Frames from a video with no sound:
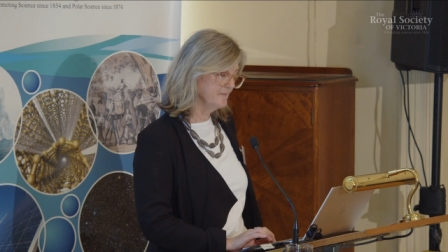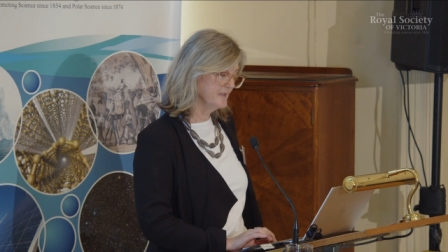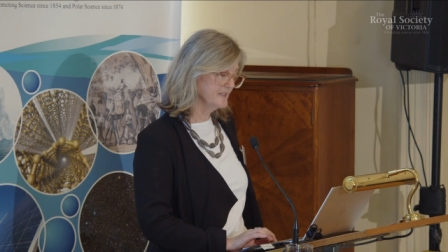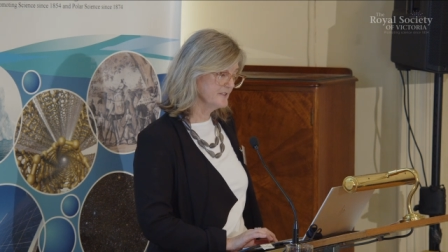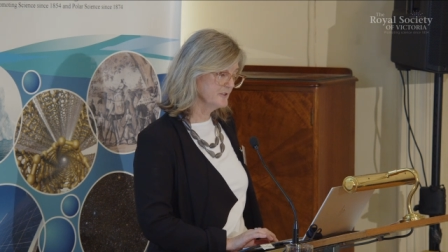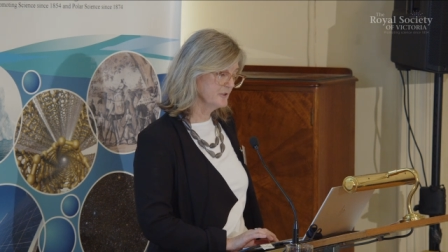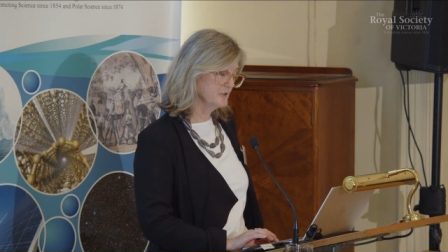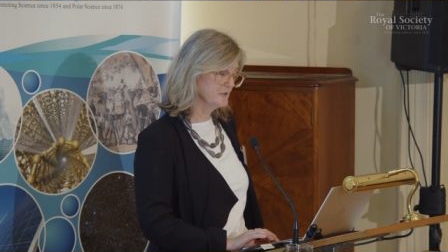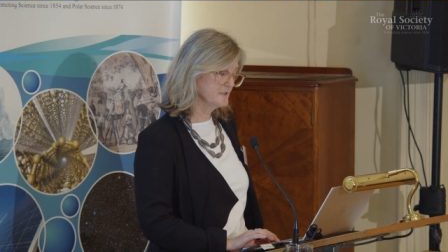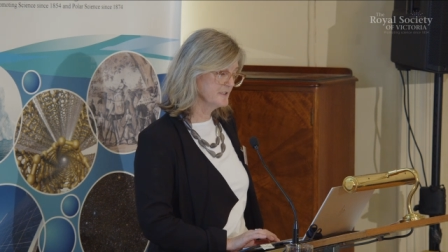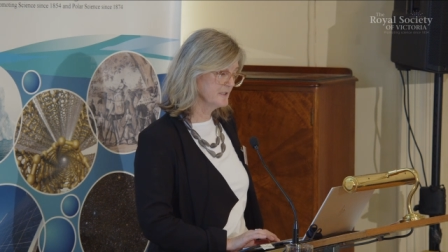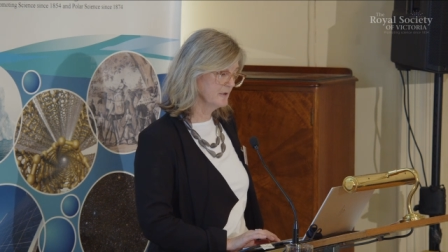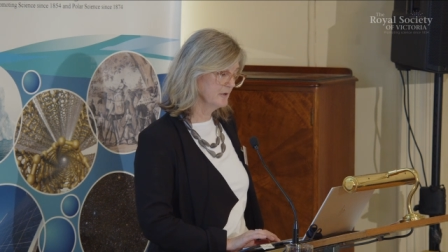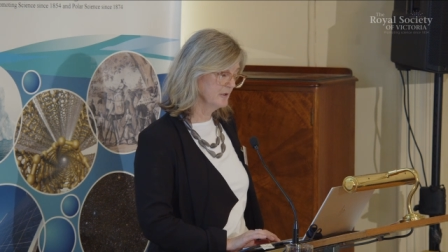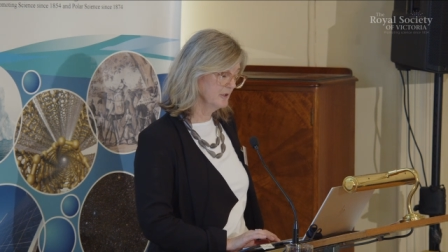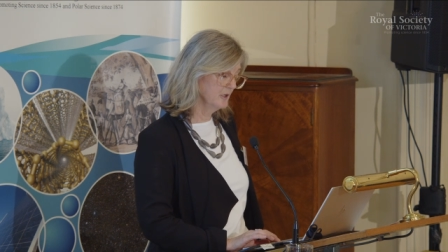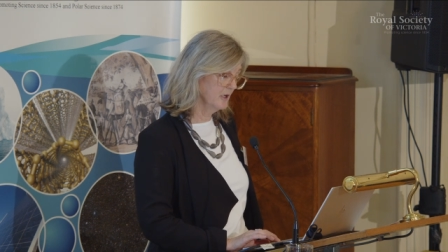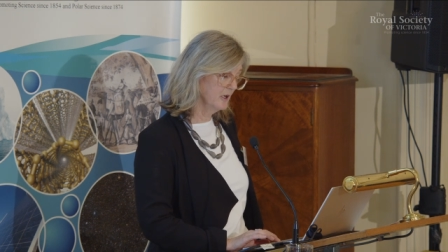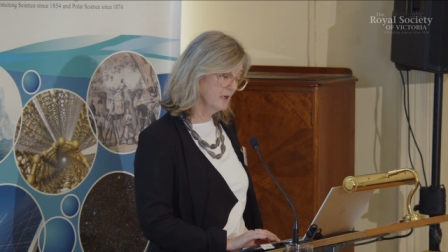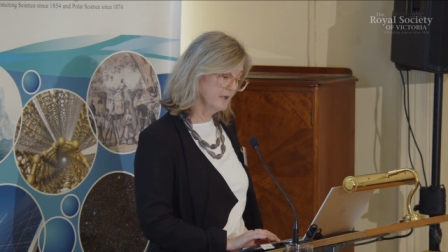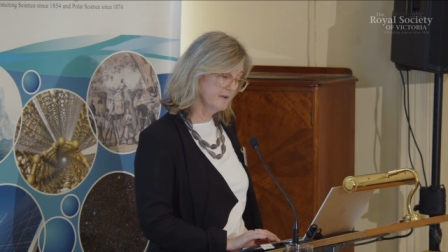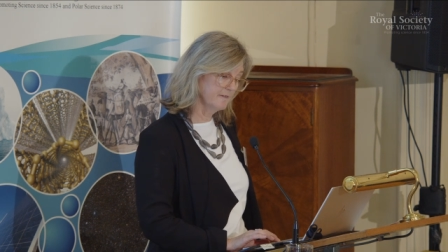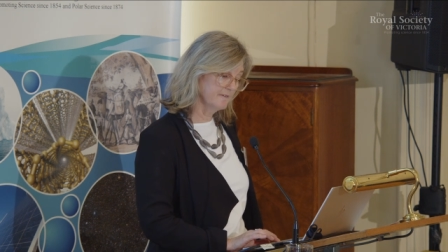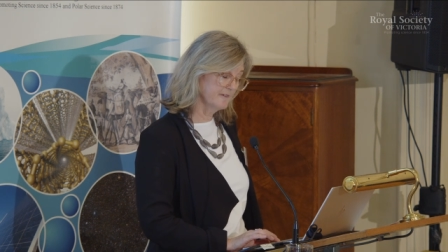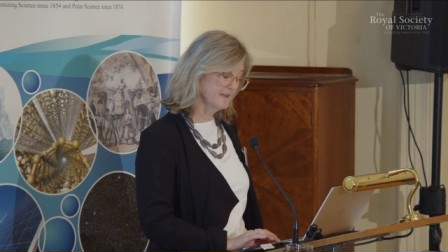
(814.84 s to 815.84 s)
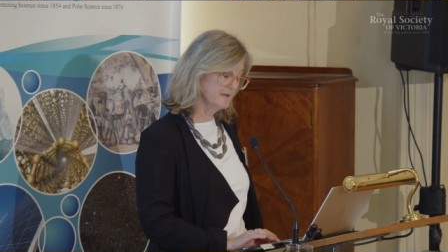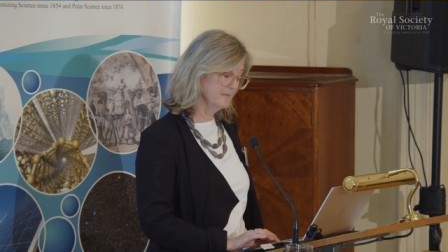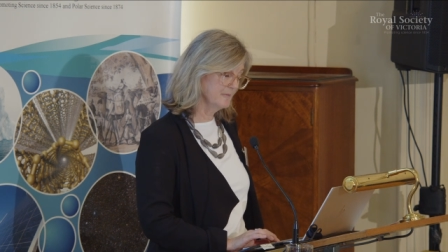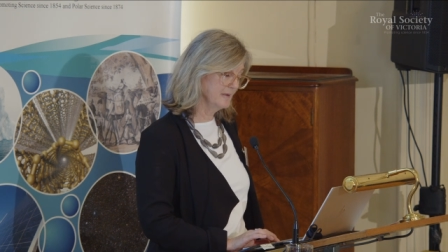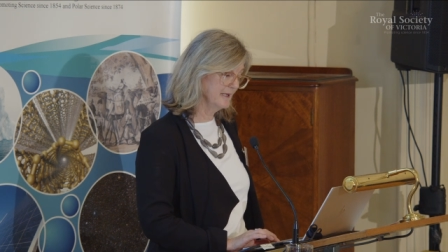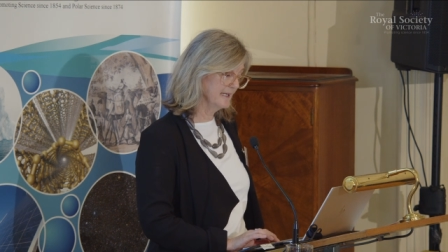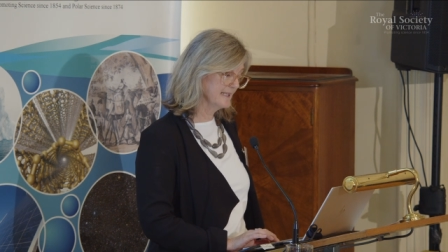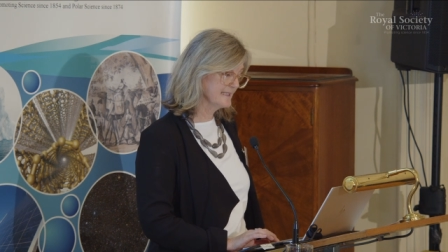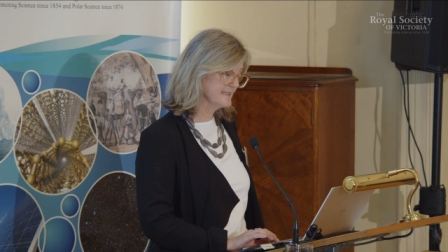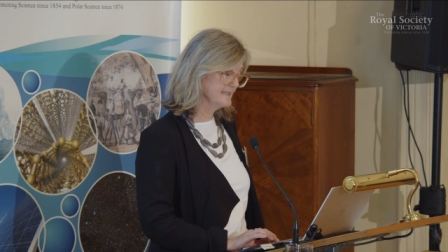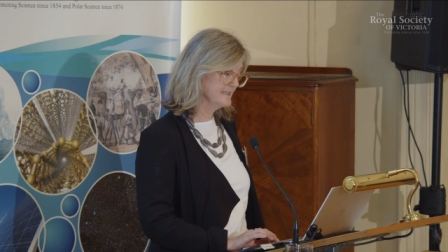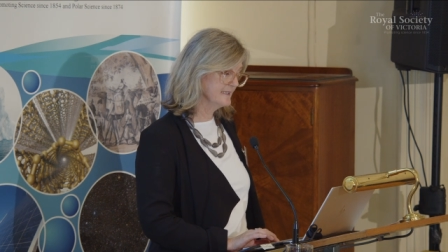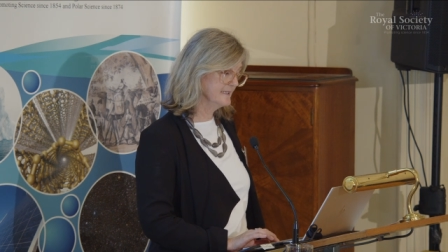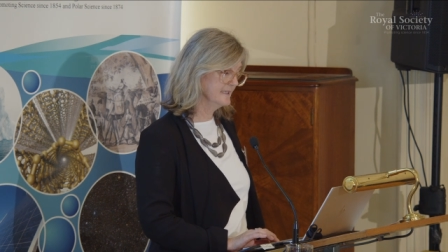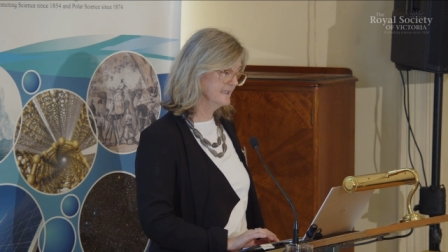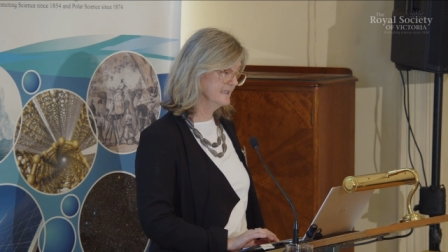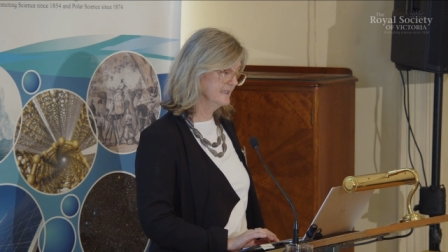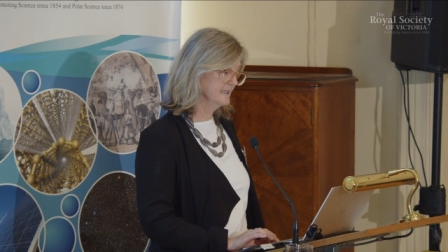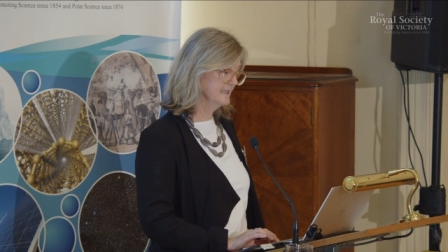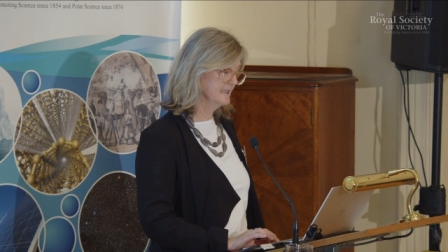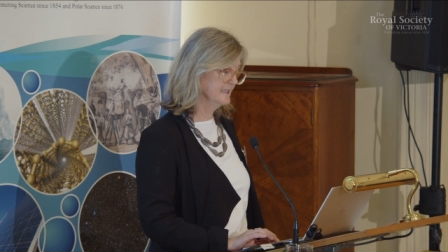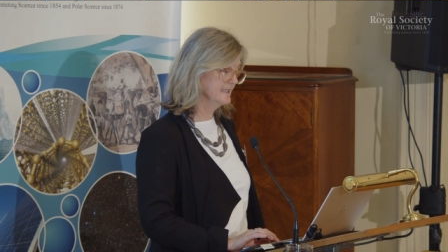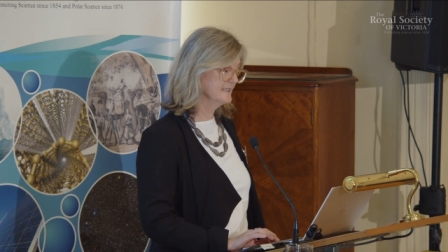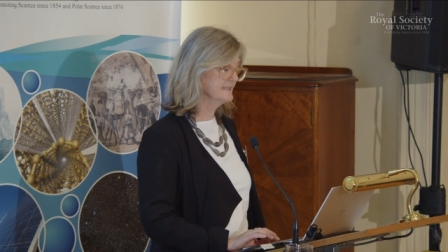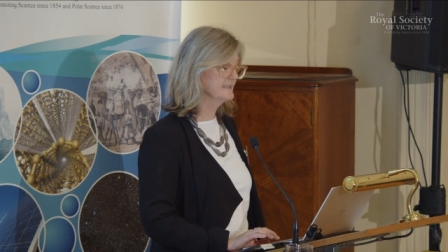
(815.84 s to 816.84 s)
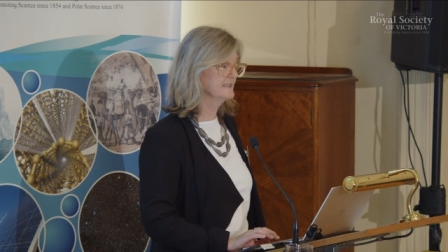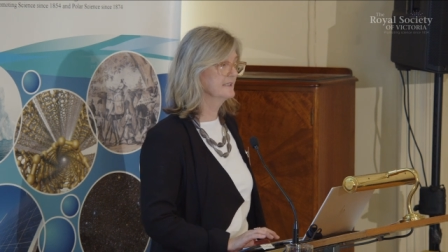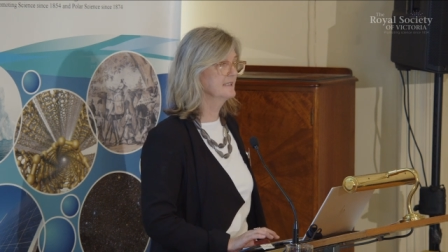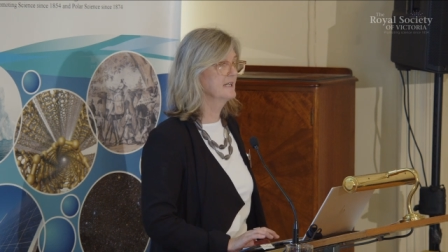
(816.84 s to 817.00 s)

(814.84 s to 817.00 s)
There's also a lot of complexity in this,